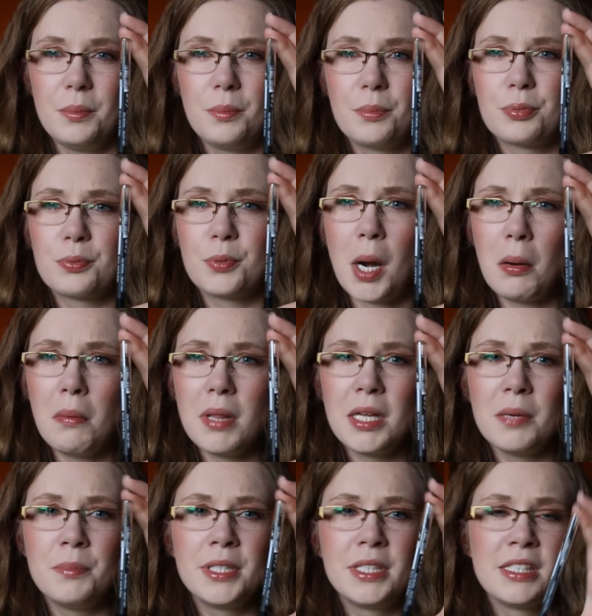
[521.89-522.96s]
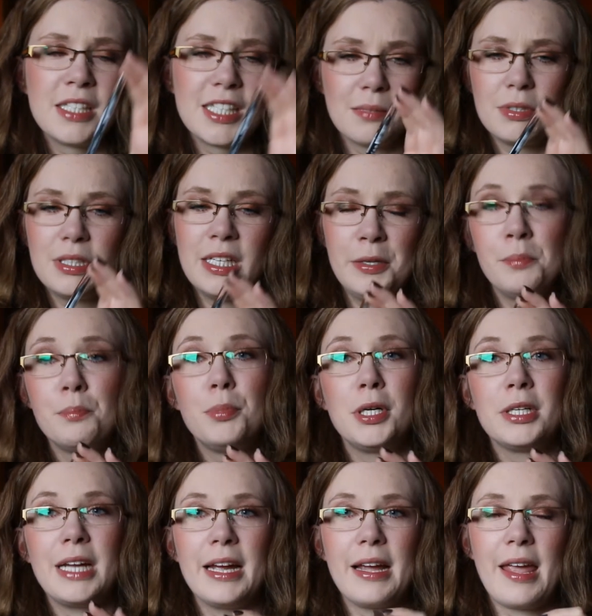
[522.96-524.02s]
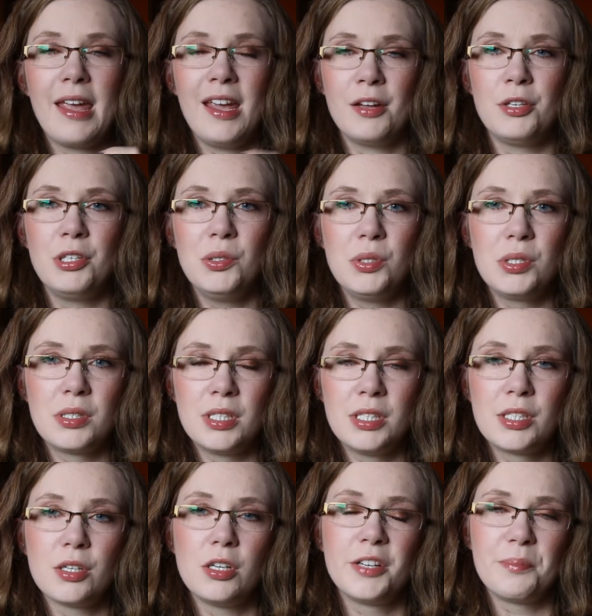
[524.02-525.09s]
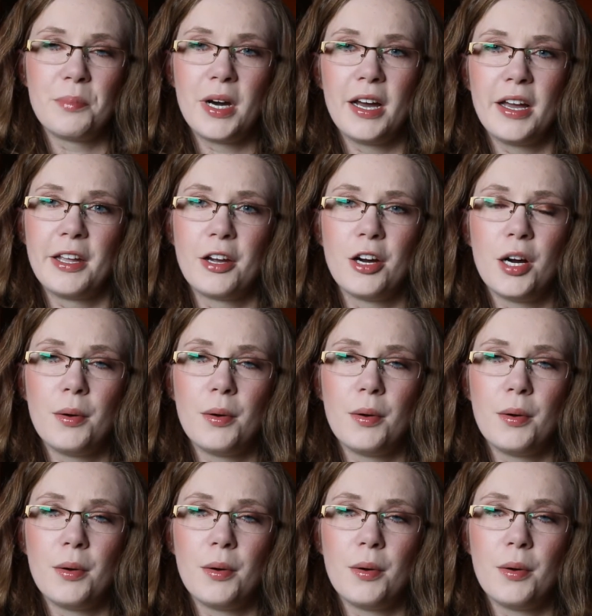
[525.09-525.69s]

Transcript: probably a bit intimidating, but I can use this on my,